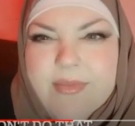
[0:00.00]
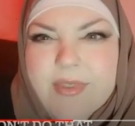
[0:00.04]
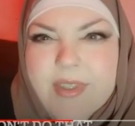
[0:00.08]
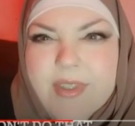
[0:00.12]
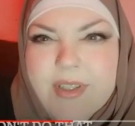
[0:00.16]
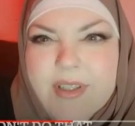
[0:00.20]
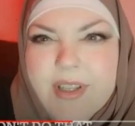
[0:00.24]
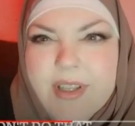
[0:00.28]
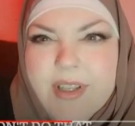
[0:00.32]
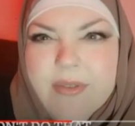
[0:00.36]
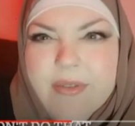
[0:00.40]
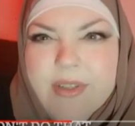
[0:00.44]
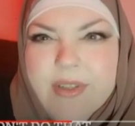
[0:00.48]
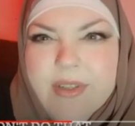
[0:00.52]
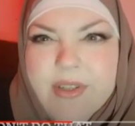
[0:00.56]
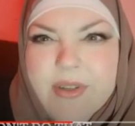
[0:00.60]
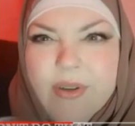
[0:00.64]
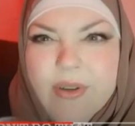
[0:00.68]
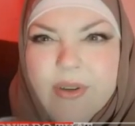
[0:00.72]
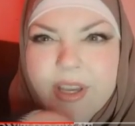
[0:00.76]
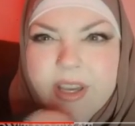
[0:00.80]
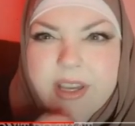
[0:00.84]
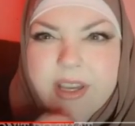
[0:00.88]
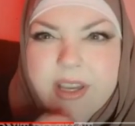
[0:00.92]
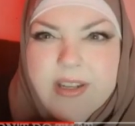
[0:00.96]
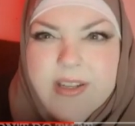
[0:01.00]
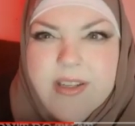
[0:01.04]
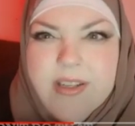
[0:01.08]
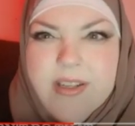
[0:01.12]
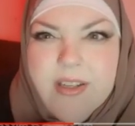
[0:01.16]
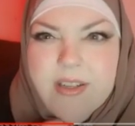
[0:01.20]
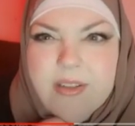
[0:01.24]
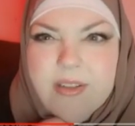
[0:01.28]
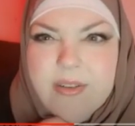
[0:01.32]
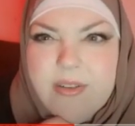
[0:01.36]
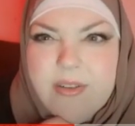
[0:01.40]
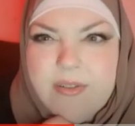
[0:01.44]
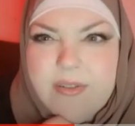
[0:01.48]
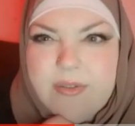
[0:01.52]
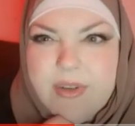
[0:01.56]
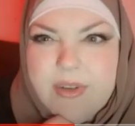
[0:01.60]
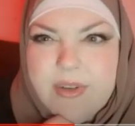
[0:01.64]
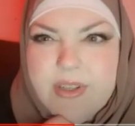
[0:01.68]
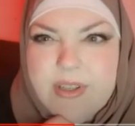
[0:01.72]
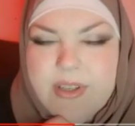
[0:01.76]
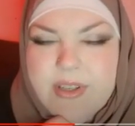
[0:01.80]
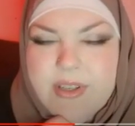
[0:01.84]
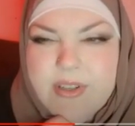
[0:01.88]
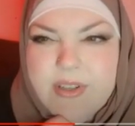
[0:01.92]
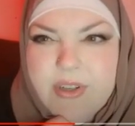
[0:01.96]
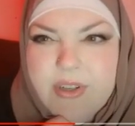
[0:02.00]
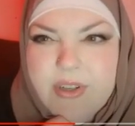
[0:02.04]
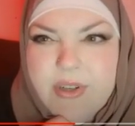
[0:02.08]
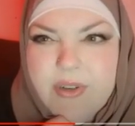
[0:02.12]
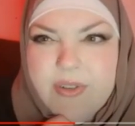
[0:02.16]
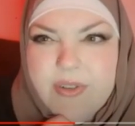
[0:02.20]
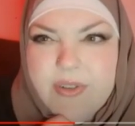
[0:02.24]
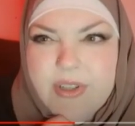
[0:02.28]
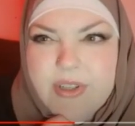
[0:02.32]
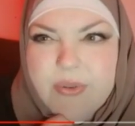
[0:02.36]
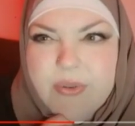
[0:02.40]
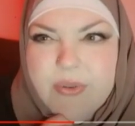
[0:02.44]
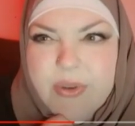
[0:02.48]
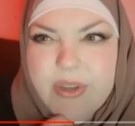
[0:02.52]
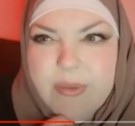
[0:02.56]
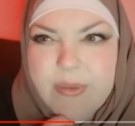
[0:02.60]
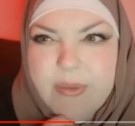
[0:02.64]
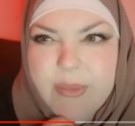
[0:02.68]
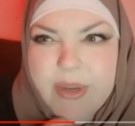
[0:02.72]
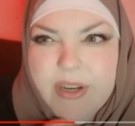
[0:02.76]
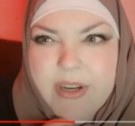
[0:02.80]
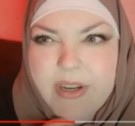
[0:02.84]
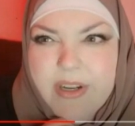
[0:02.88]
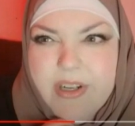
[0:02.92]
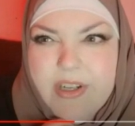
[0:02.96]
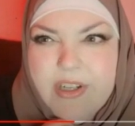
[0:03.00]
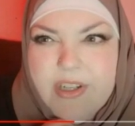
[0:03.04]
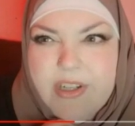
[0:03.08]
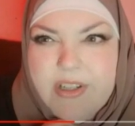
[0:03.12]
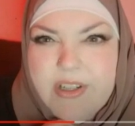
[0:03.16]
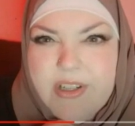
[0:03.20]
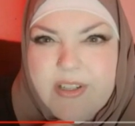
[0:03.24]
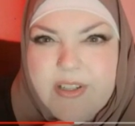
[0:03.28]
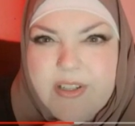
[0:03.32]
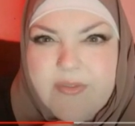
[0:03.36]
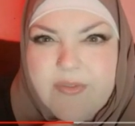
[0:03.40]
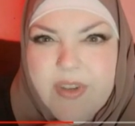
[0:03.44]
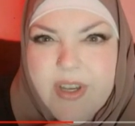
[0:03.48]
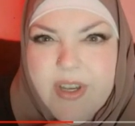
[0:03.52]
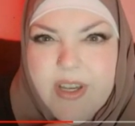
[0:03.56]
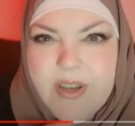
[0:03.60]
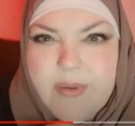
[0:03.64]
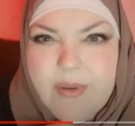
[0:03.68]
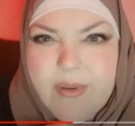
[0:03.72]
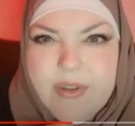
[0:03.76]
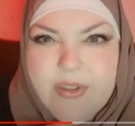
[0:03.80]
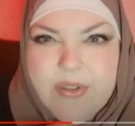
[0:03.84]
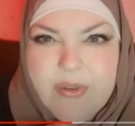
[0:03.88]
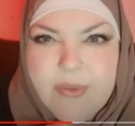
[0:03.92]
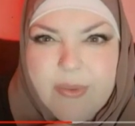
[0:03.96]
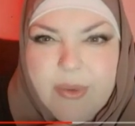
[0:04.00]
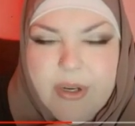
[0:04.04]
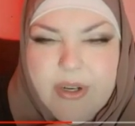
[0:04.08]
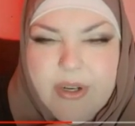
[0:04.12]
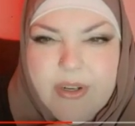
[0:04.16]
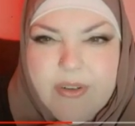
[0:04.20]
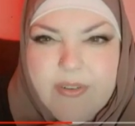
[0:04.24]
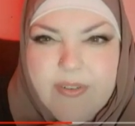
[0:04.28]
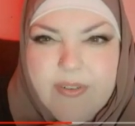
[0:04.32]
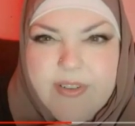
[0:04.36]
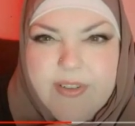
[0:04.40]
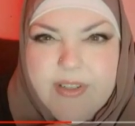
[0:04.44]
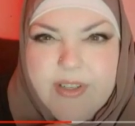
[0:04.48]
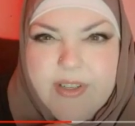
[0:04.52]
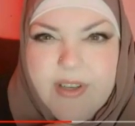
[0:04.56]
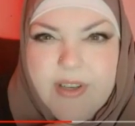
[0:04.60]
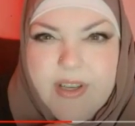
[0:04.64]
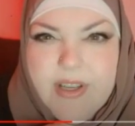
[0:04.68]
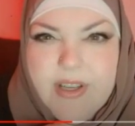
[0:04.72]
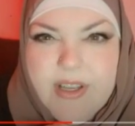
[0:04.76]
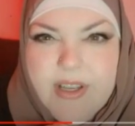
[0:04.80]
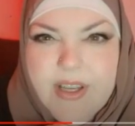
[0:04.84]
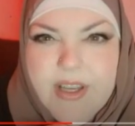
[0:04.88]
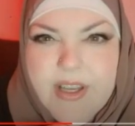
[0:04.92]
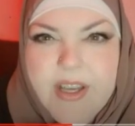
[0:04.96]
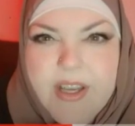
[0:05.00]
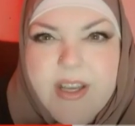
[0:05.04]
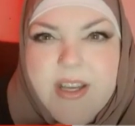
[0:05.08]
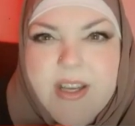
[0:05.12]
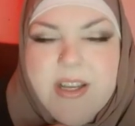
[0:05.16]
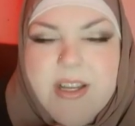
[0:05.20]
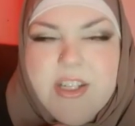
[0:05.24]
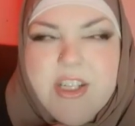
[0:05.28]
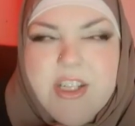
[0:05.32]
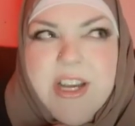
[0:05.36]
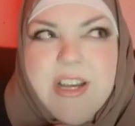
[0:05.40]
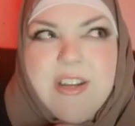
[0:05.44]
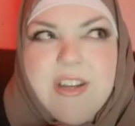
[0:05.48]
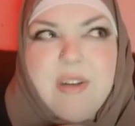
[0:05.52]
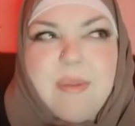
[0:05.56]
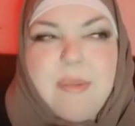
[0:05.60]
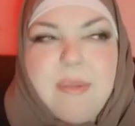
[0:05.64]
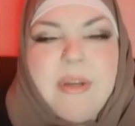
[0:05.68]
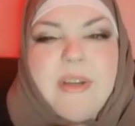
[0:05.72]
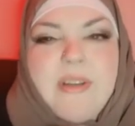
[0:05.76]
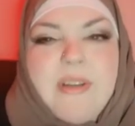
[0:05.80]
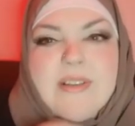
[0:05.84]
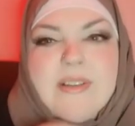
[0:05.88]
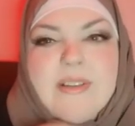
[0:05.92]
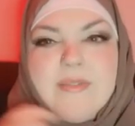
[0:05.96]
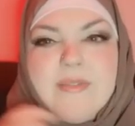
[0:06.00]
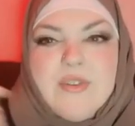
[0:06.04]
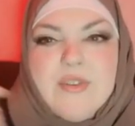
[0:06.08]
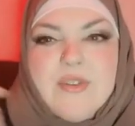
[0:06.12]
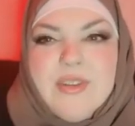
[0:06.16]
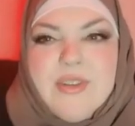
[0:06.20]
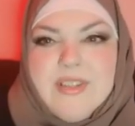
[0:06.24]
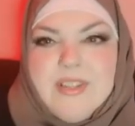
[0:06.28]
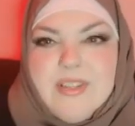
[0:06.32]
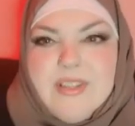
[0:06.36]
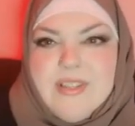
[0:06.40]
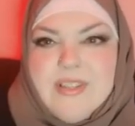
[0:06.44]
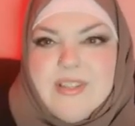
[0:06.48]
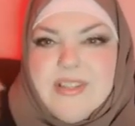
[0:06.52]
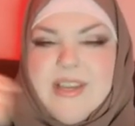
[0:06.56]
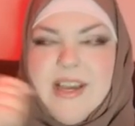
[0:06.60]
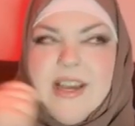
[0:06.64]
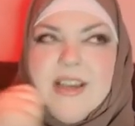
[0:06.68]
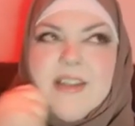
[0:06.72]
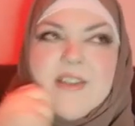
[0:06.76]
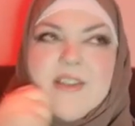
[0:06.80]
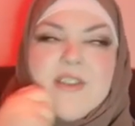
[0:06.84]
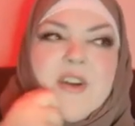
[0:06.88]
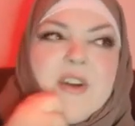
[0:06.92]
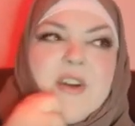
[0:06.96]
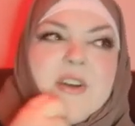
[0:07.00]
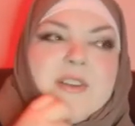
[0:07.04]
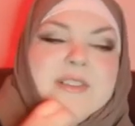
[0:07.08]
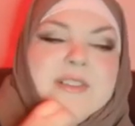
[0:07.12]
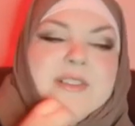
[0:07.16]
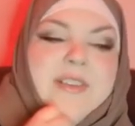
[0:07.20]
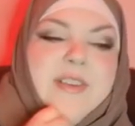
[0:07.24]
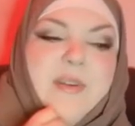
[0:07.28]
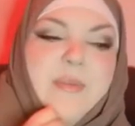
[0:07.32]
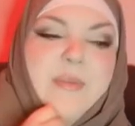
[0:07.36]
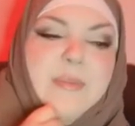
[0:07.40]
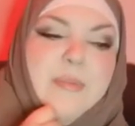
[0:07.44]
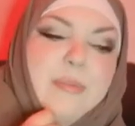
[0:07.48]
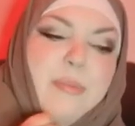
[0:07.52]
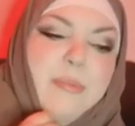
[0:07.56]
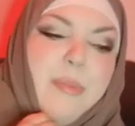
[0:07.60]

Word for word: and that was okay to you. The voice concern over this quick marriage, and that's a fake mess of with you. Chatterbox, I've addressed this ad nauseum,